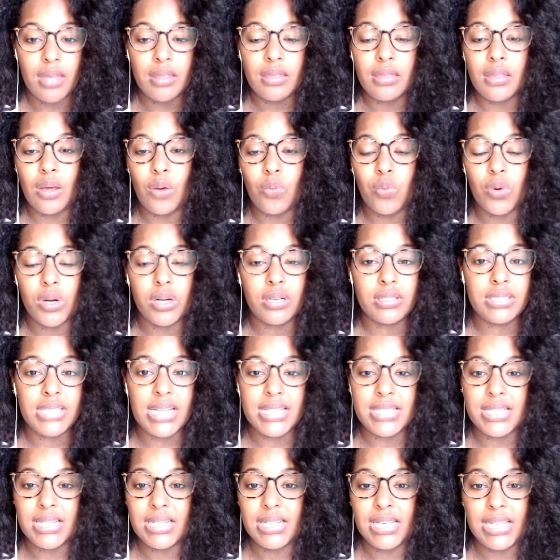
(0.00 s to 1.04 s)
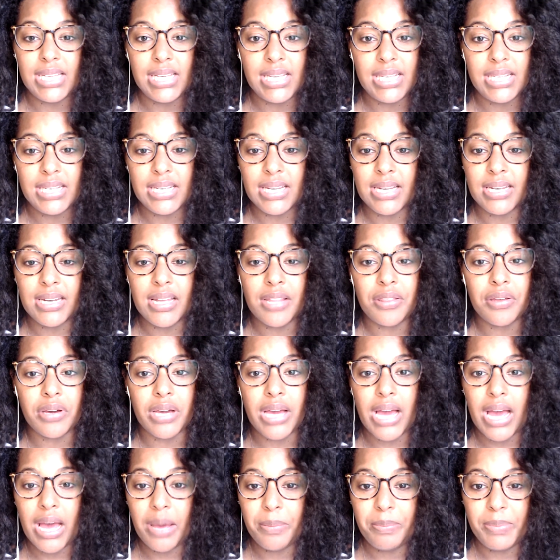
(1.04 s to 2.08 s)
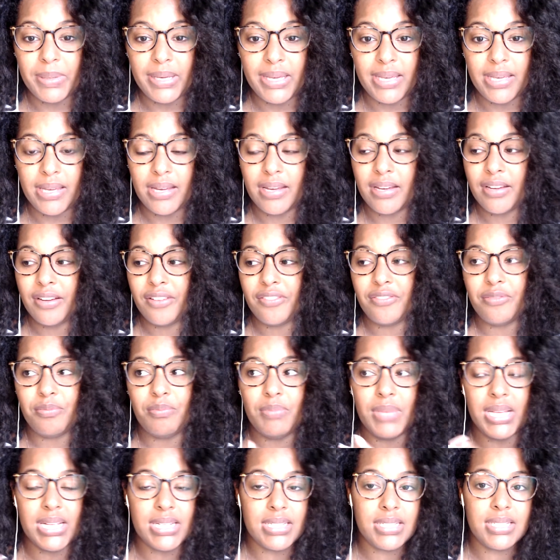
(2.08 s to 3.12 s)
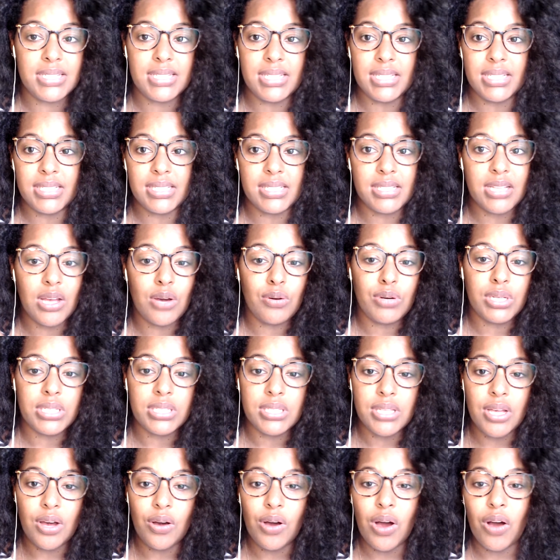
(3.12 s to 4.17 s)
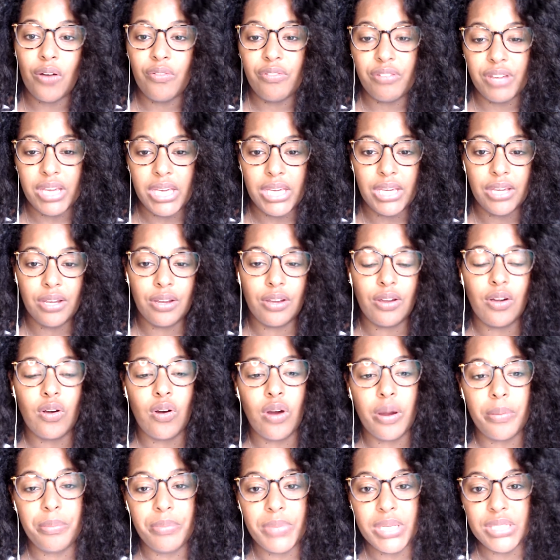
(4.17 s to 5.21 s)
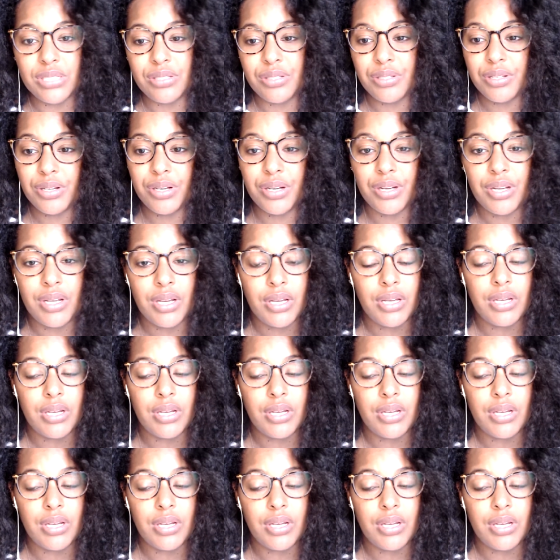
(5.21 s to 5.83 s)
The world doesn't need another copy of Miss So-and-so over here or Mr.